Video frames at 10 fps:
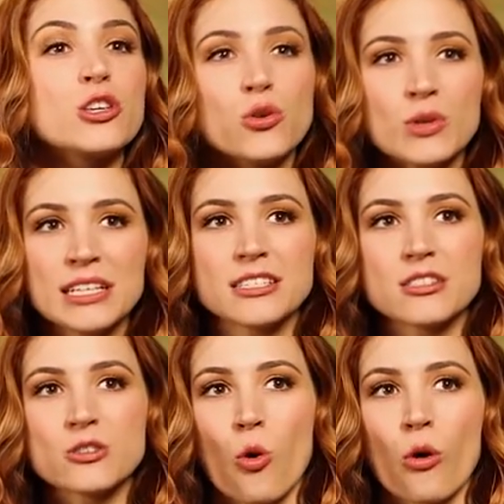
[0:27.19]
you need to
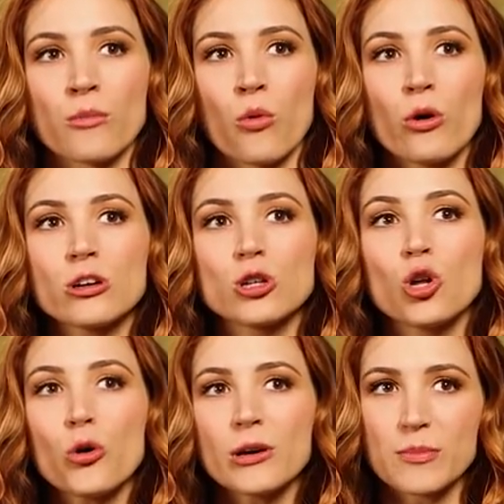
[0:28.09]
score more
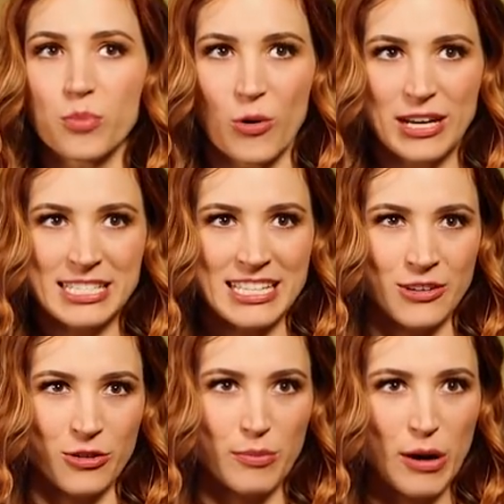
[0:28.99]
glory points than
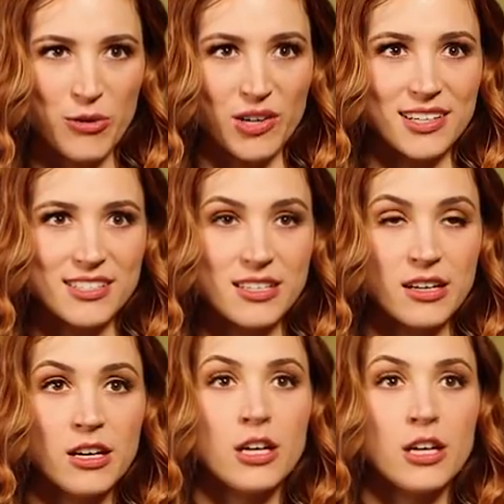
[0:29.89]
your opponent.